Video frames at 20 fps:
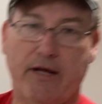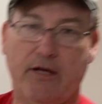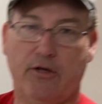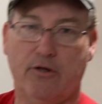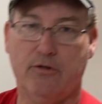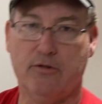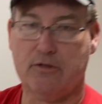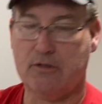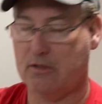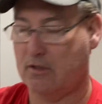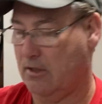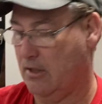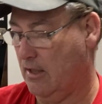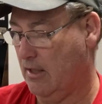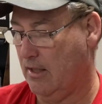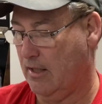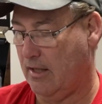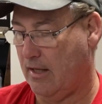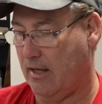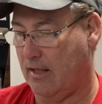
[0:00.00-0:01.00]
use.
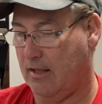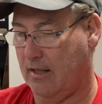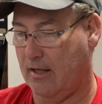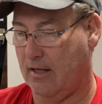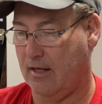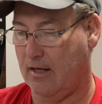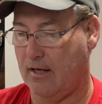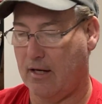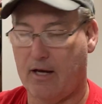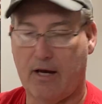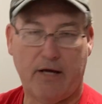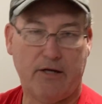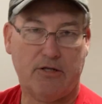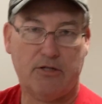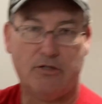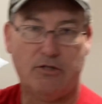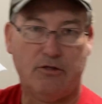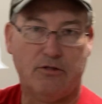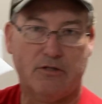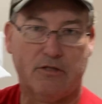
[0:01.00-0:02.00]
And then I
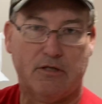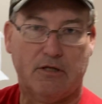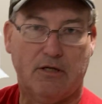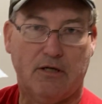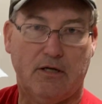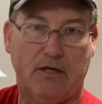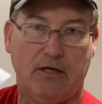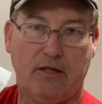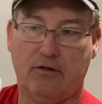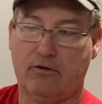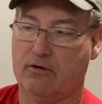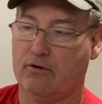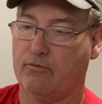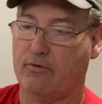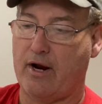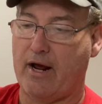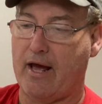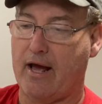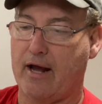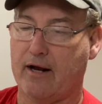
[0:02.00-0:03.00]
just use either a
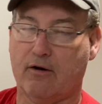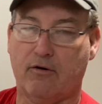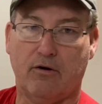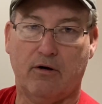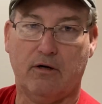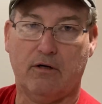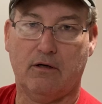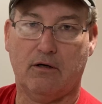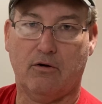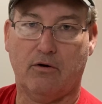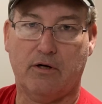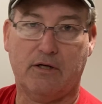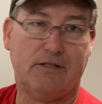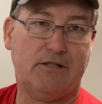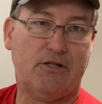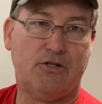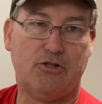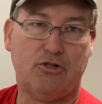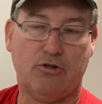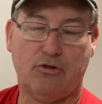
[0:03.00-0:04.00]
rag or a
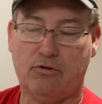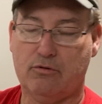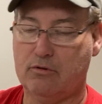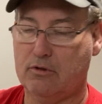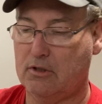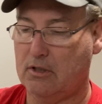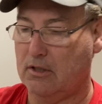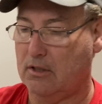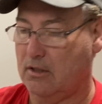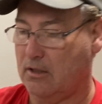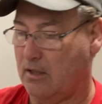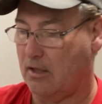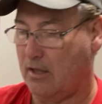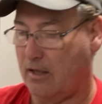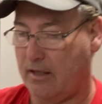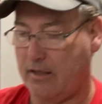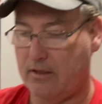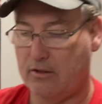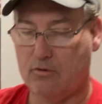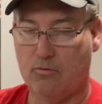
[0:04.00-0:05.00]
tissue.
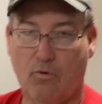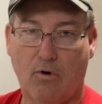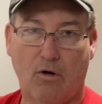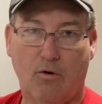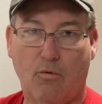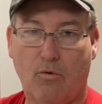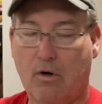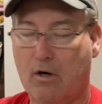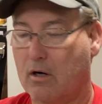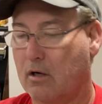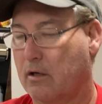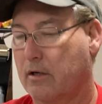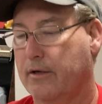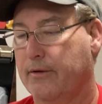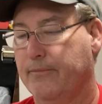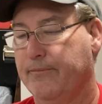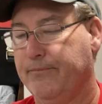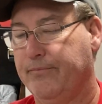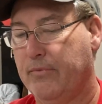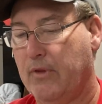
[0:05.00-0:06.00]
Either one will work.
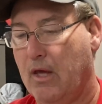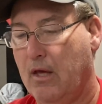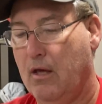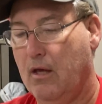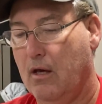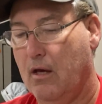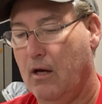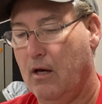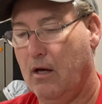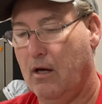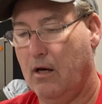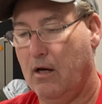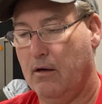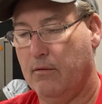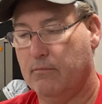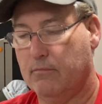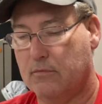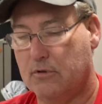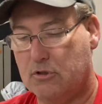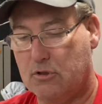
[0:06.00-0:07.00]

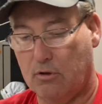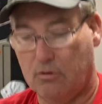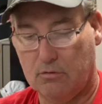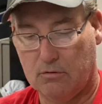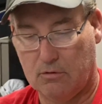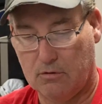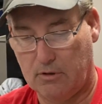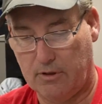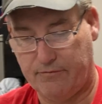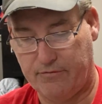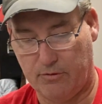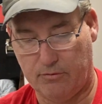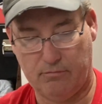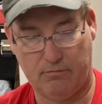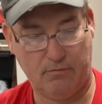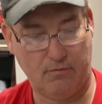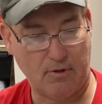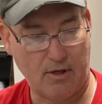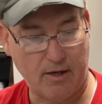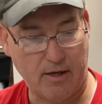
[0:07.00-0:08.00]
So
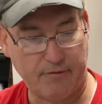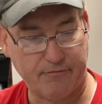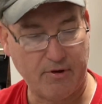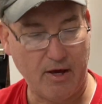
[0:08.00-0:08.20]
I've